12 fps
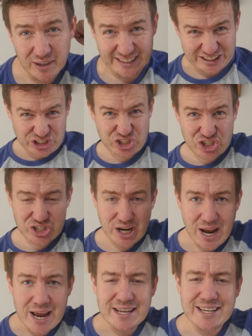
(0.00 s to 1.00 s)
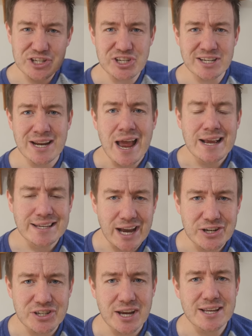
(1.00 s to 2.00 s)
the Kitchen
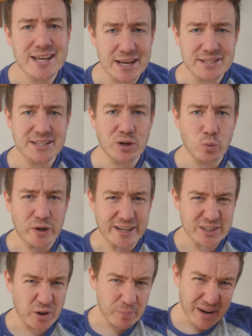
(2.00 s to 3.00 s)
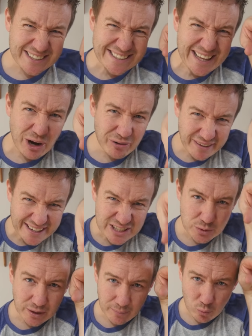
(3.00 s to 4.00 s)
Gadget Testing Week, so I plan to delve
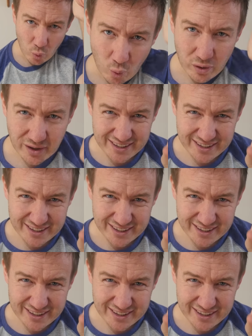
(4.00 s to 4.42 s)
into it more.